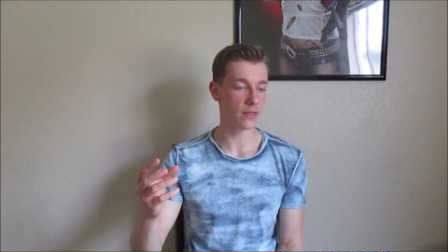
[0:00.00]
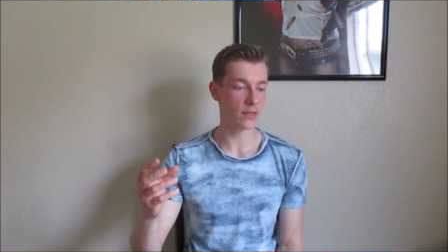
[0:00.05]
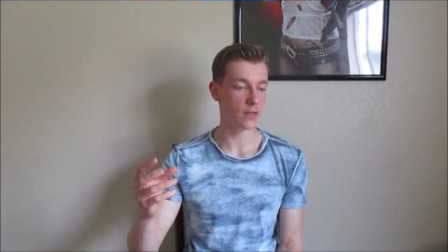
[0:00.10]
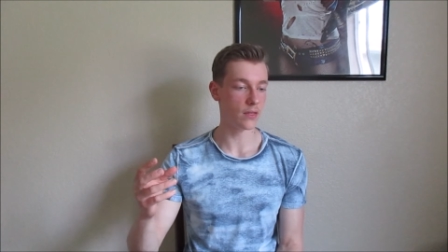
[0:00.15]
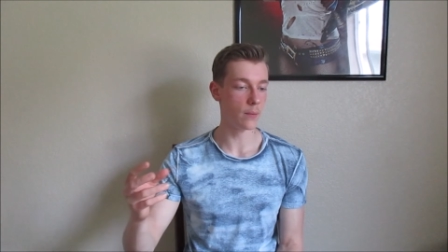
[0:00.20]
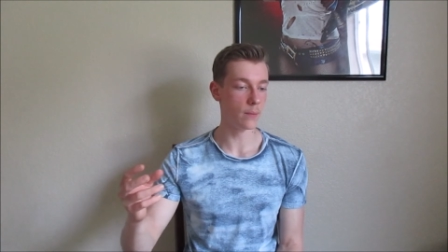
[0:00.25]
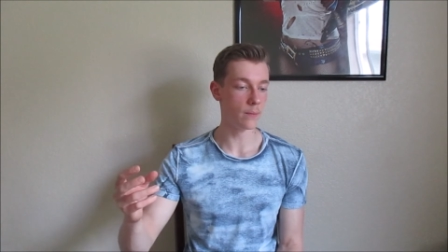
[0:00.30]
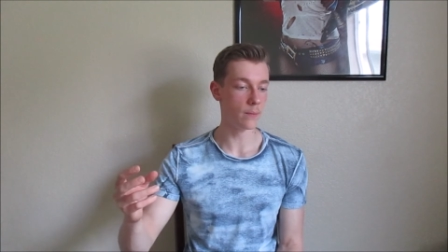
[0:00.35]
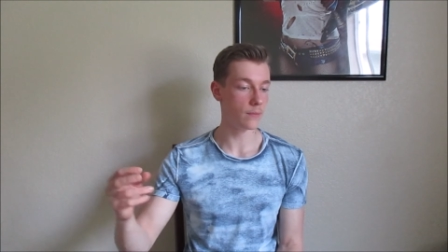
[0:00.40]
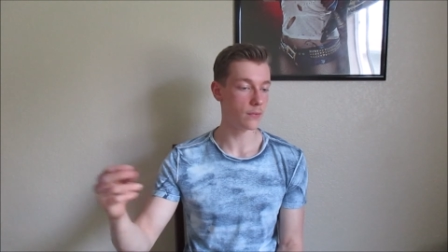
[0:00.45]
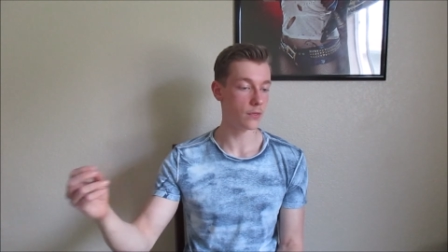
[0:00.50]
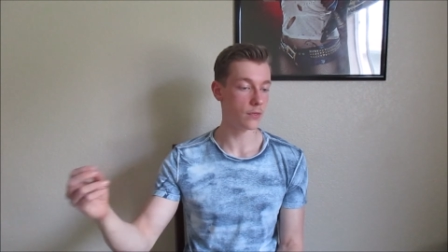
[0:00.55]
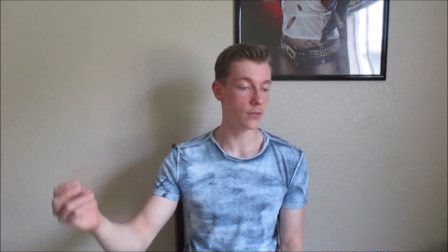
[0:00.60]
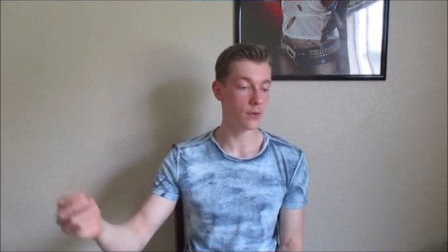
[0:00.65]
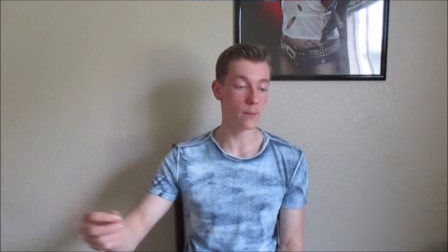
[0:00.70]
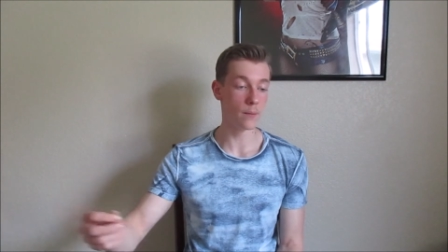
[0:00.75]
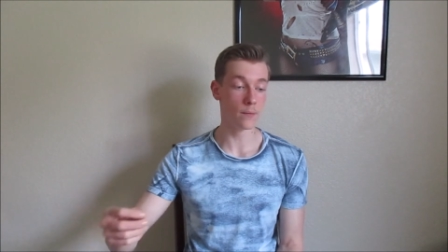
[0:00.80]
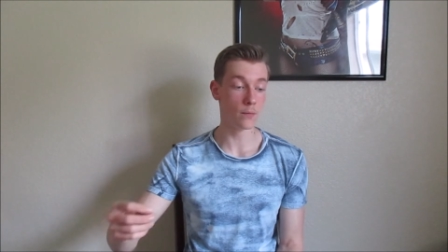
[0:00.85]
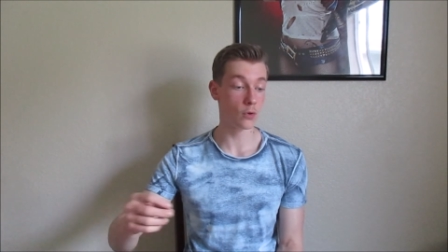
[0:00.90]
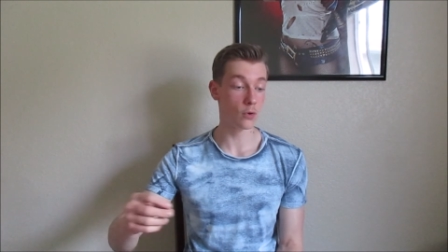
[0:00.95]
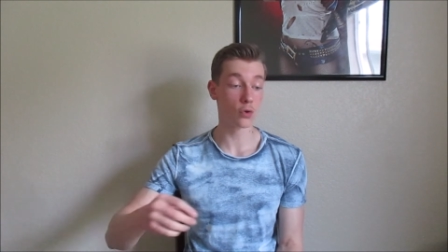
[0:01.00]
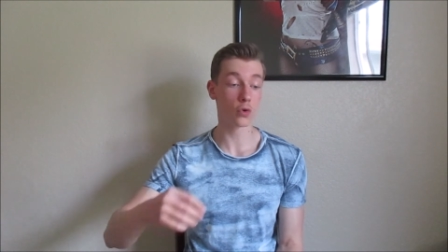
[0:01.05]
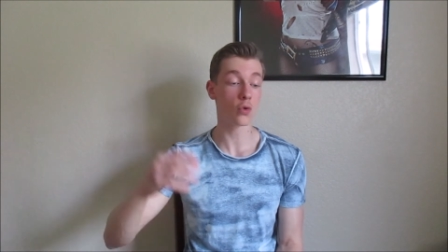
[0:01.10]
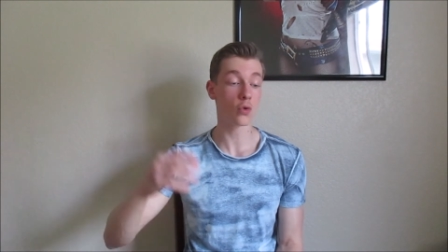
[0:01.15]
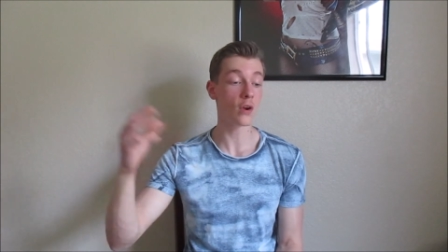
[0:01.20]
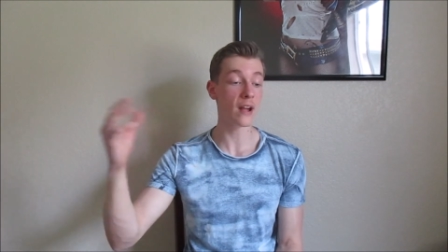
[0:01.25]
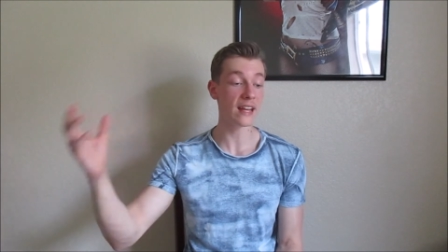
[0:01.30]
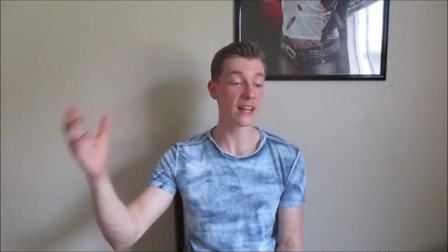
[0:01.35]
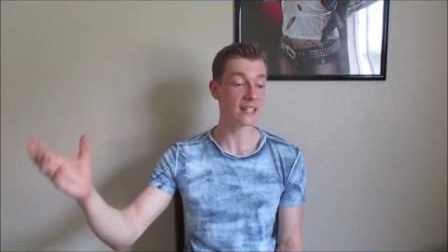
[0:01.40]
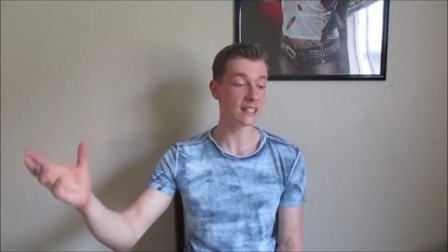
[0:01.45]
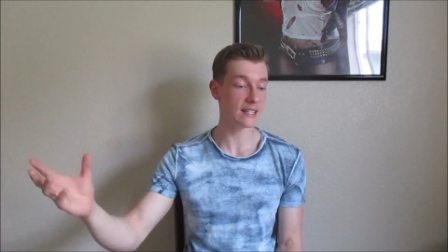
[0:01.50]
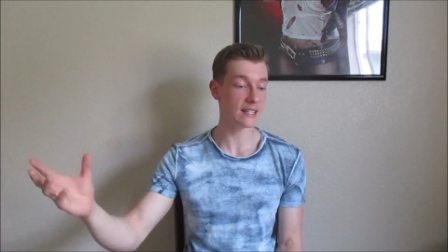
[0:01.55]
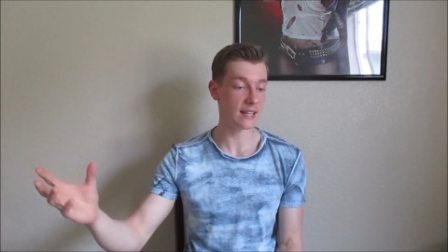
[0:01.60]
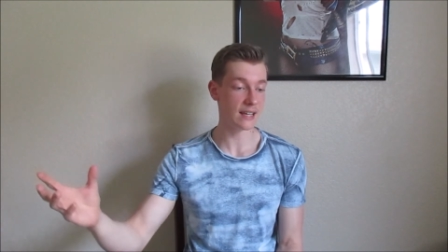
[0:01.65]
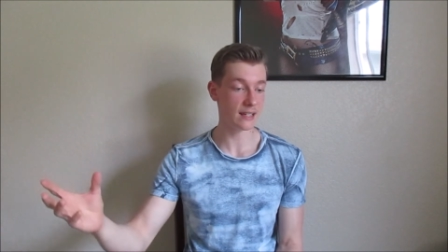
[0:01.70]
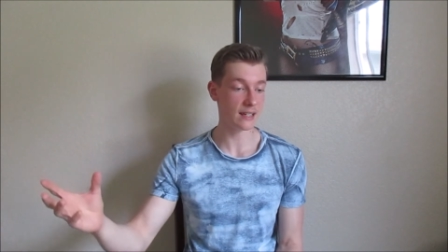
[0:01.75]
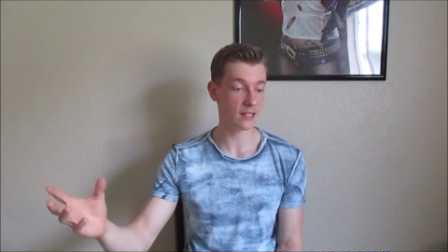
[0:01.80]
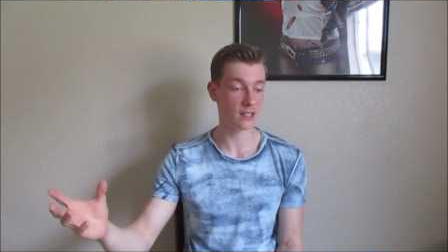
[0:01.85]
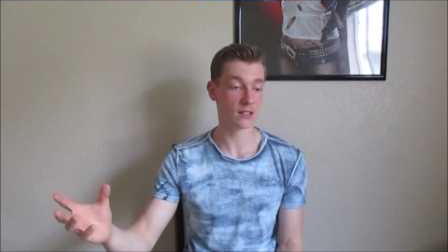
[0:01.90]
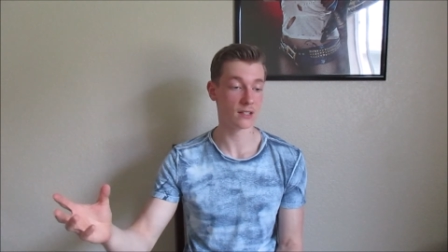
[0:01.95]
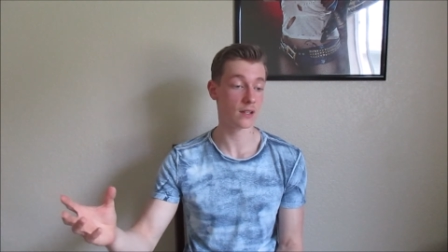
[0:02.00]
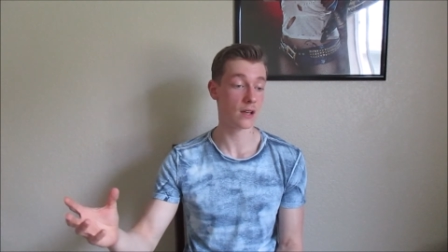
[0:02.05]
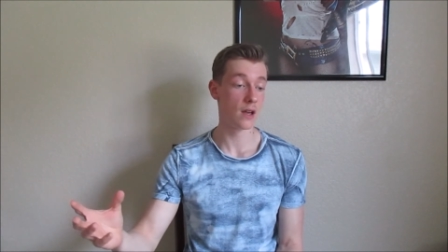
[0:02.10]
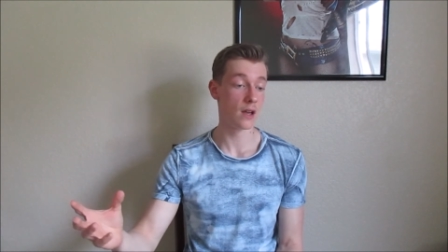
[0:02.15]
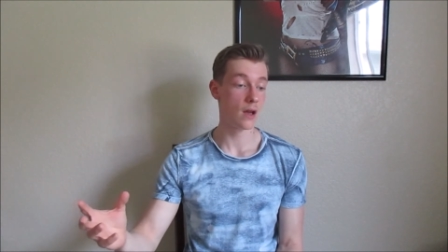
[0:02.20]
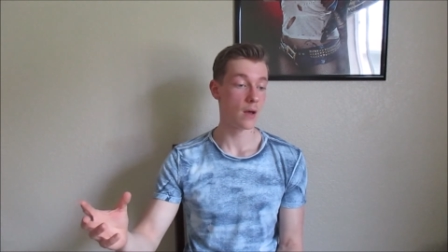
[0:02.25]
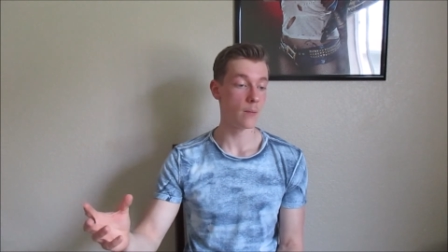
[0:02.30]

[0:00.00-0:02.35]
the the craziest,